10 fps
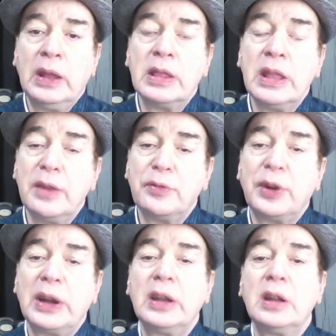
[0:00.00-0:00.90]
they
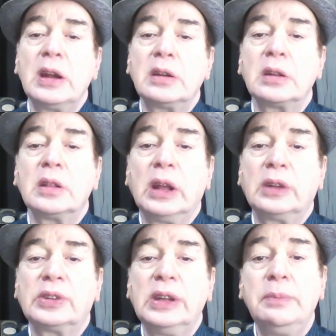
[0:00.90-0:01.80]
find that their
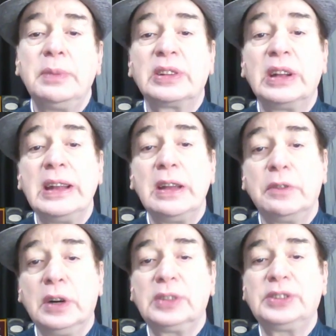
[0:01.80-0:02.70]
sleep is getting
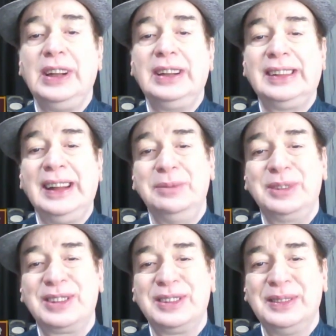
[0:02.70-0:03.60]
worse at
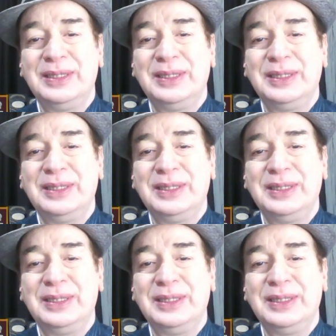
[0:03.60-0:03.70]
times.